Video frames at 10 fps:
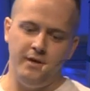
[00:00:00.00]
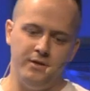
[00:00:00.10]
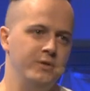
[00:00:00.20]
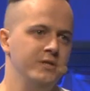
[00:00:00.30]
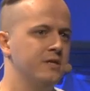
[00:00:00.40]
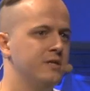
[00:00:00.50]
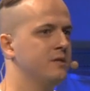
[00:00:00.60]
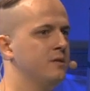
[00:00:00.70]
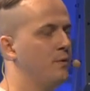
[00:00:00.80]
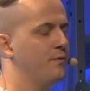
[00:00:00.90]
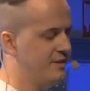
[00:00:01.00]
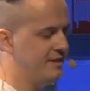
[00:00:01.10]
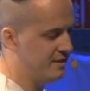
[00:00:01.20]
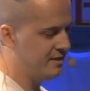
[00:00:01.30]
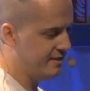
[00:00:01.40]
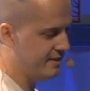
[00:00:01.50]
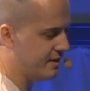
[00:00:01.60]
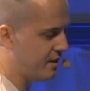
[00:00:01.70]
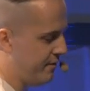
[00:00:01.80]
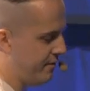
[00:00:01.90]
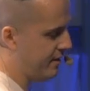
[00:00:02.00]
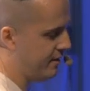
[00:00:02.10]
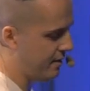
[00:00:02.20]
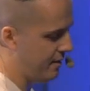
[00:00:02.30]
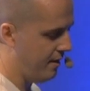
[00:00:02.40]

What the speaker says: At Vinted, we recently discovered